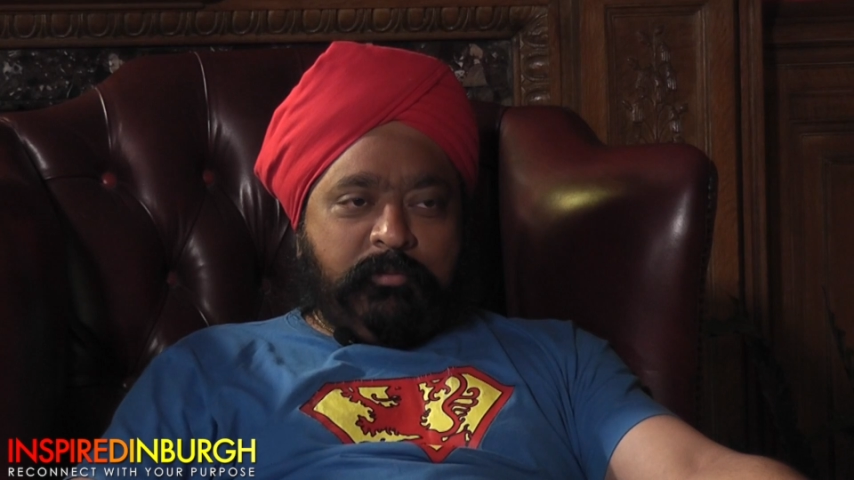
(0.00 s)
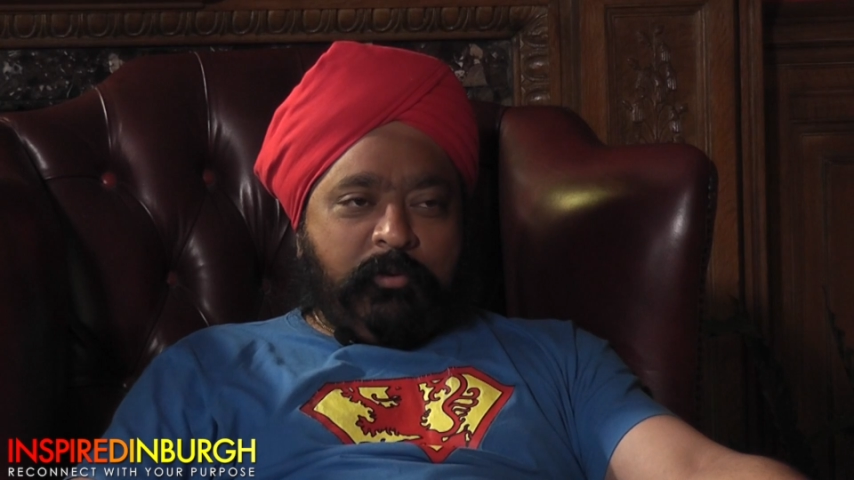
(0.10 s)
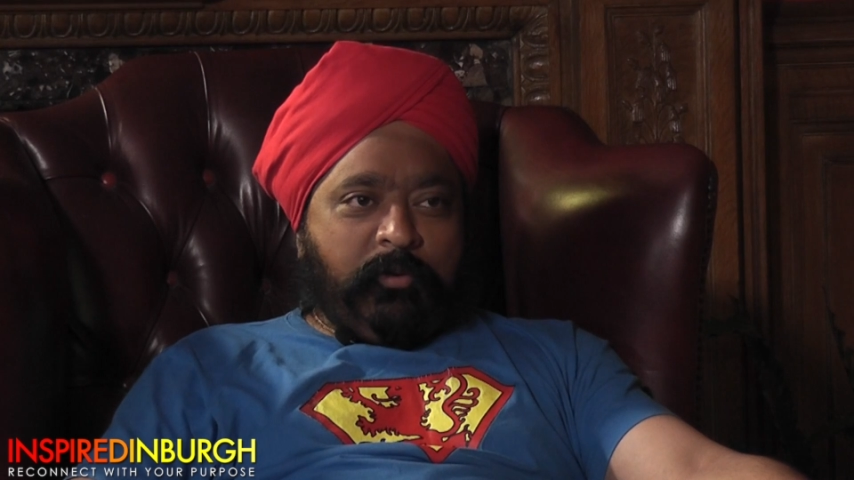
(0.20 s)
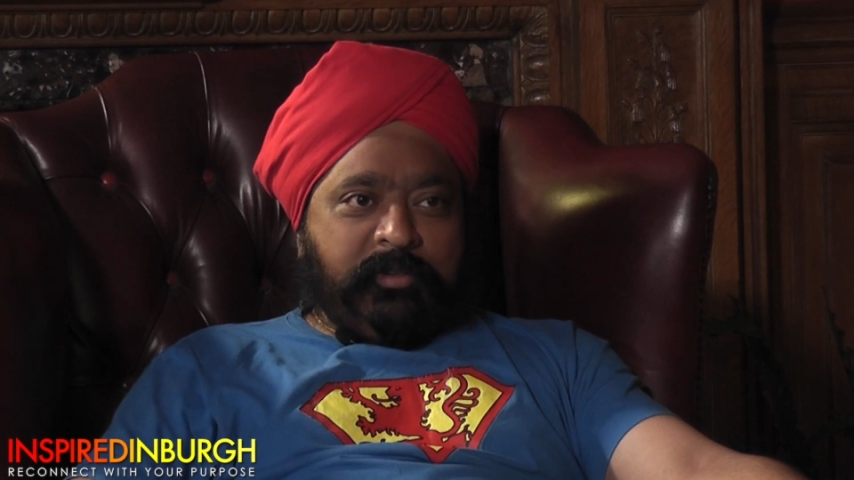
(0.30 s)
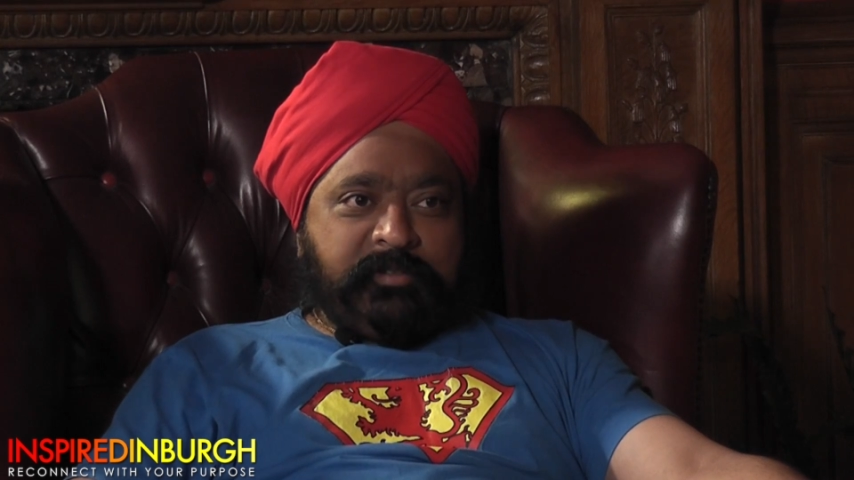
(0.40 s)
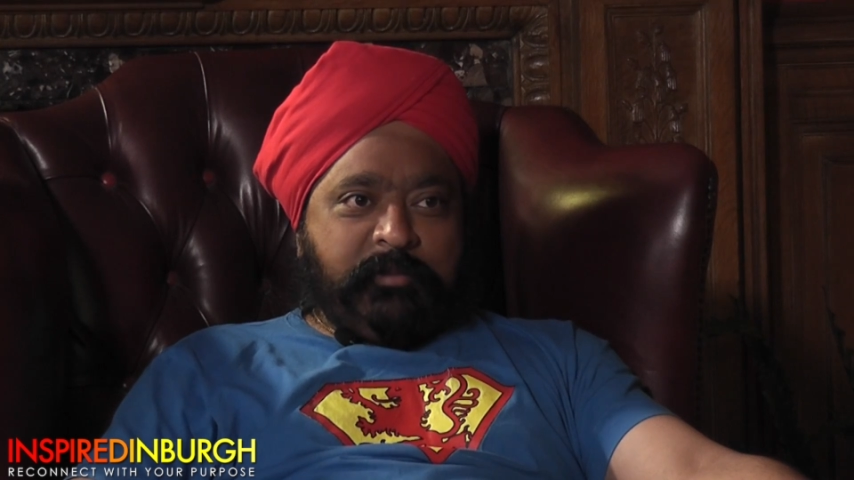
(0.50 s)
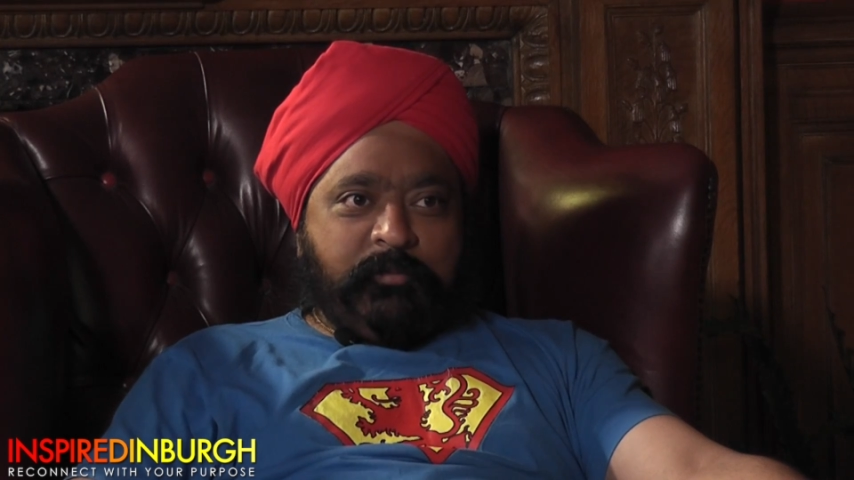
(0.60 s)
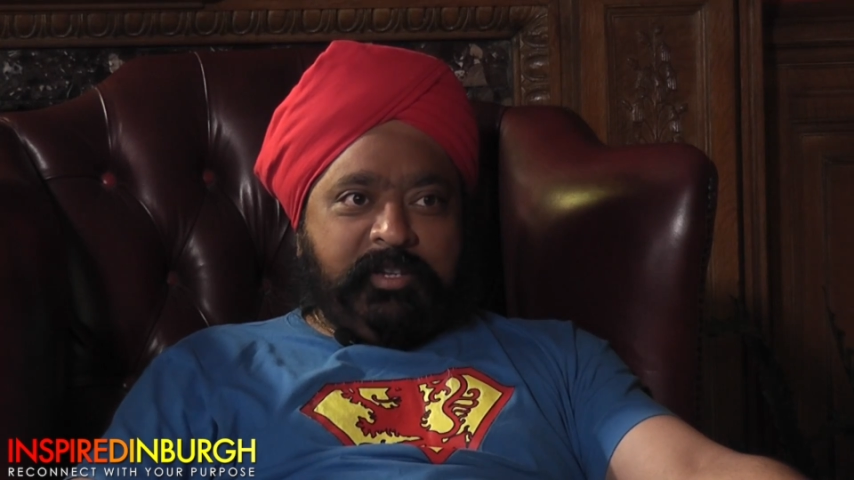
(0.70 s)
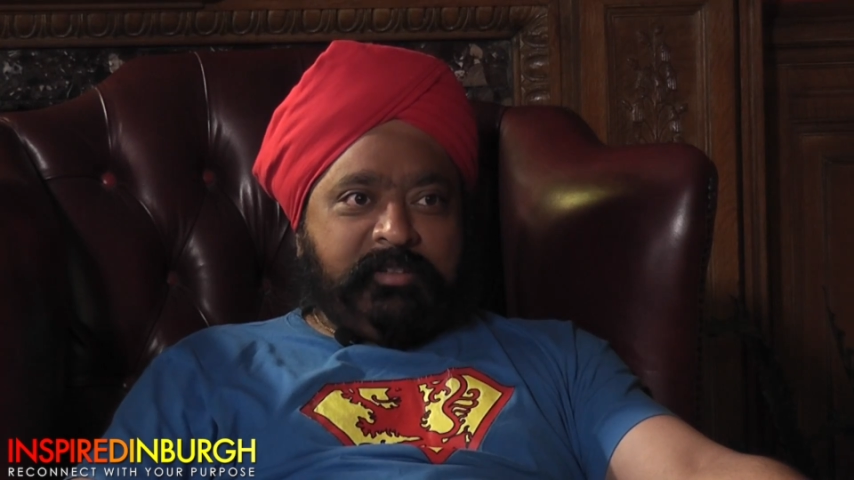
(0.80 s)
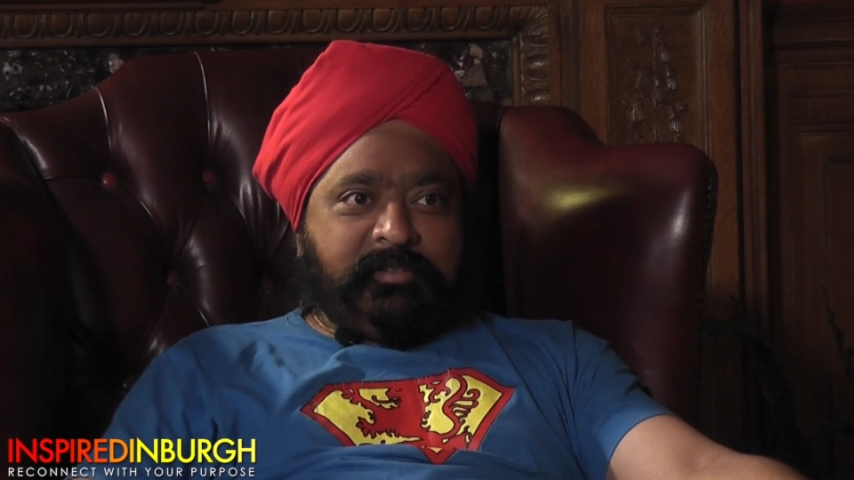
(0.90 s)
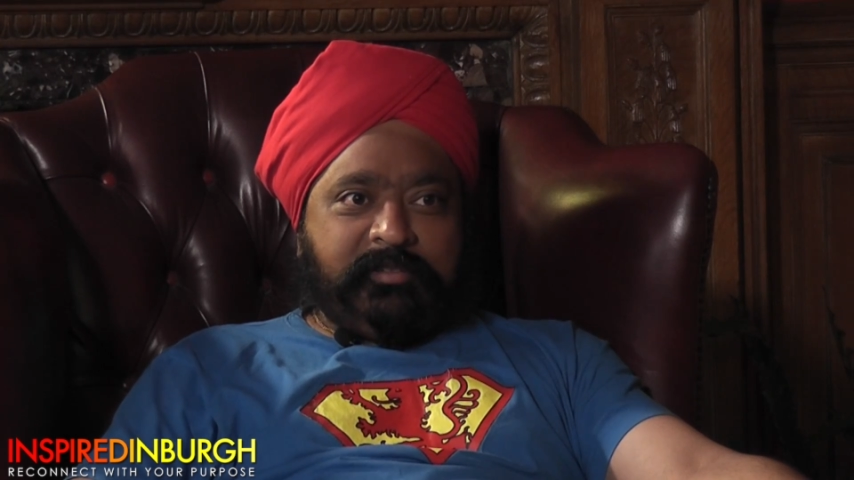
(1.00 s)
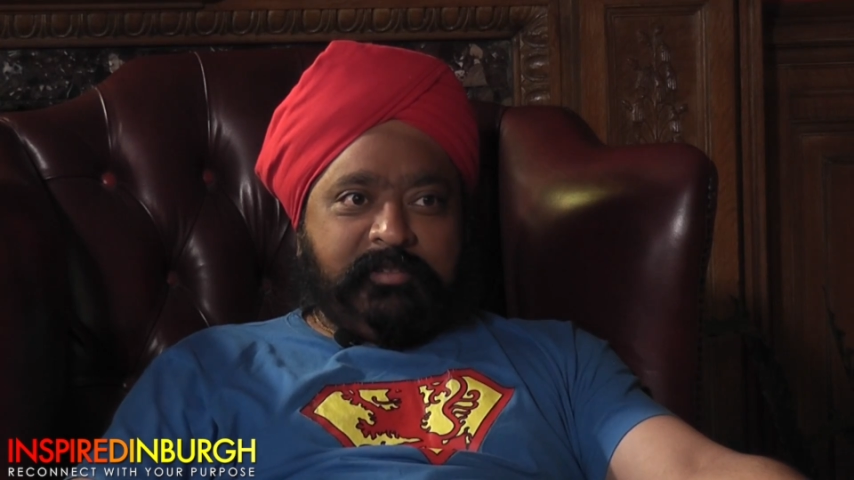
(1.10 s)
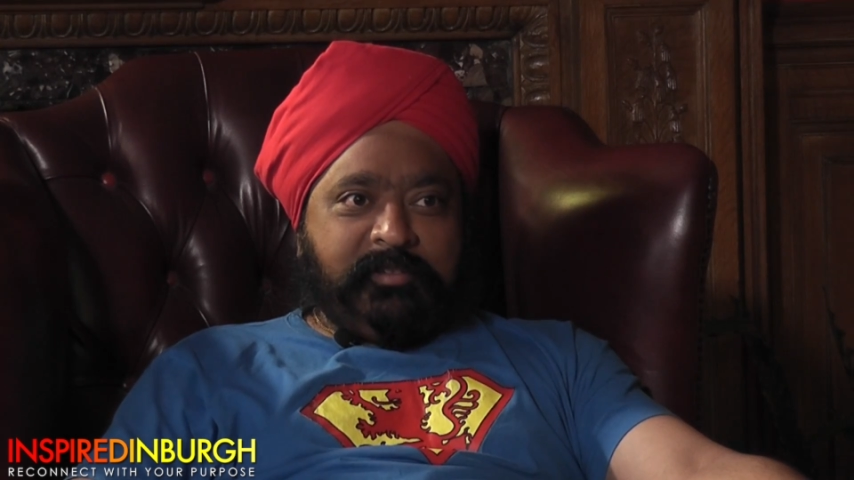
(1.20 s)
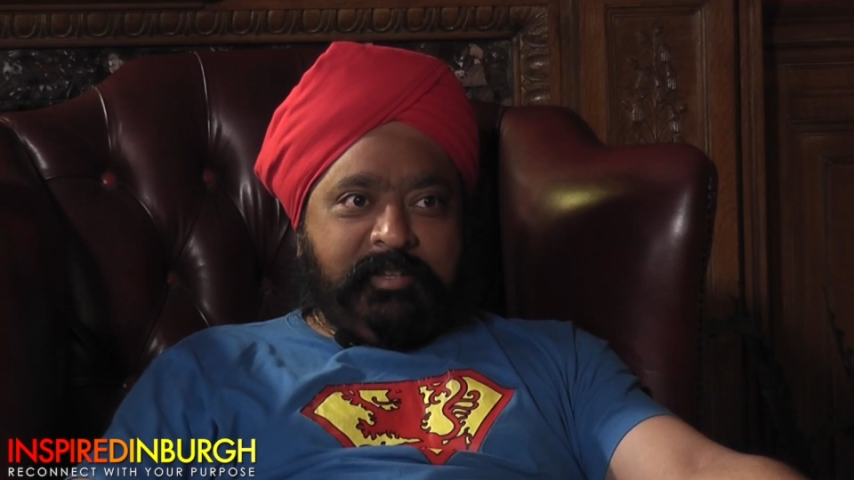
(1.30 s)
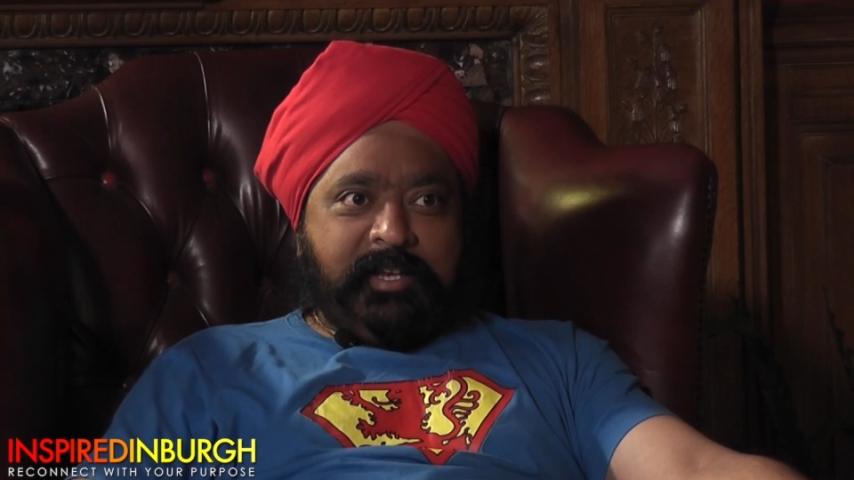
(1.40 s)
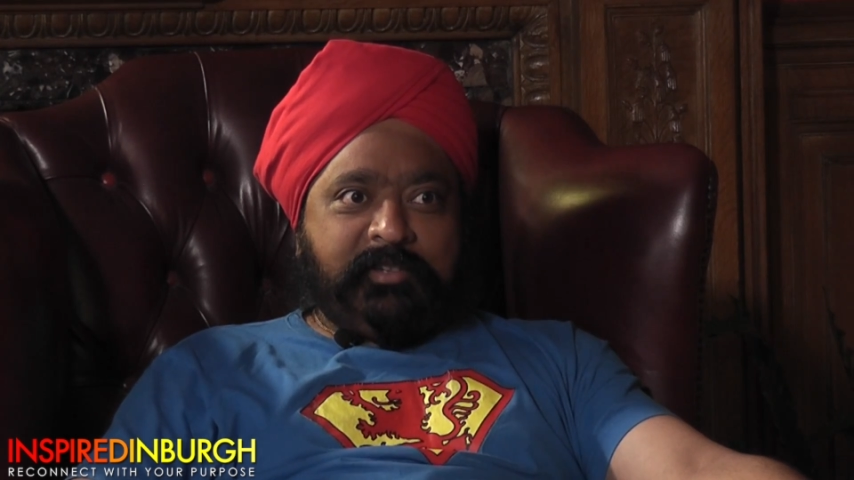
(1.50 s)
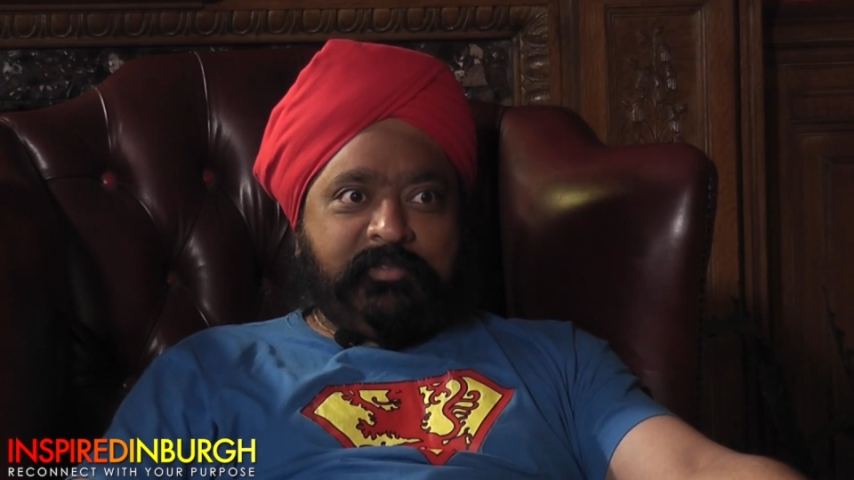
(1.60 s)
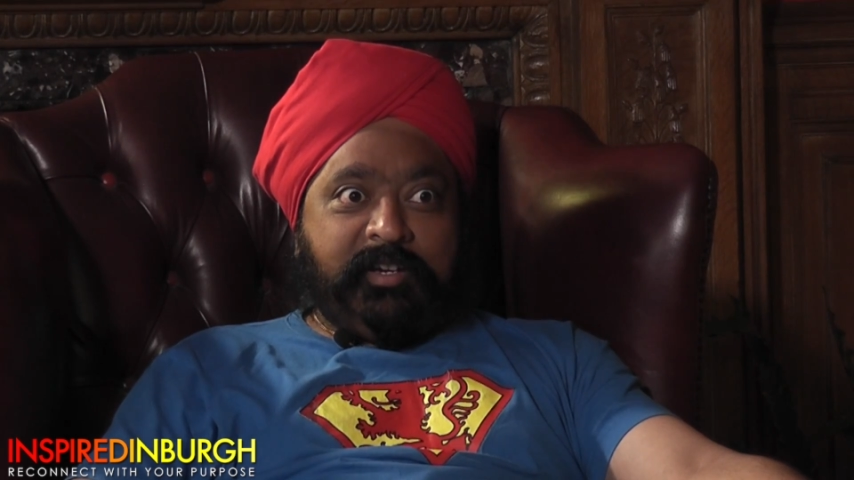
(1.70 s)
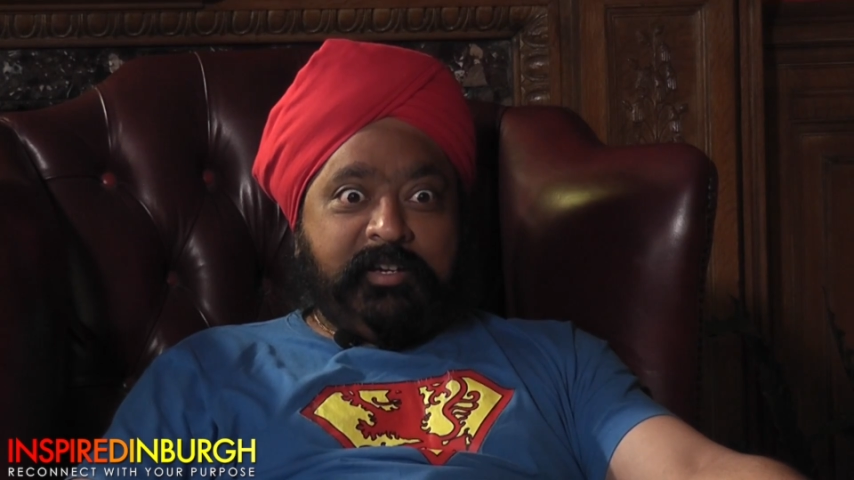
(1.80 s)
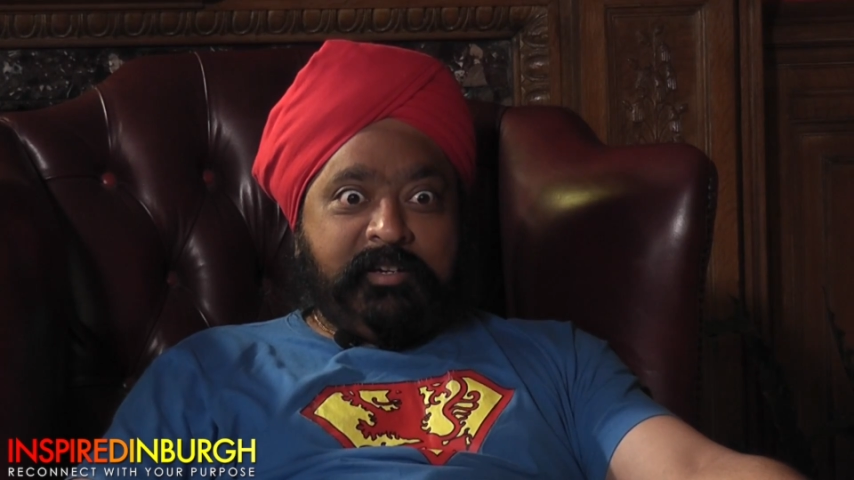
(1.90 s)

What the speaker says: We're all the same race, and that's fine,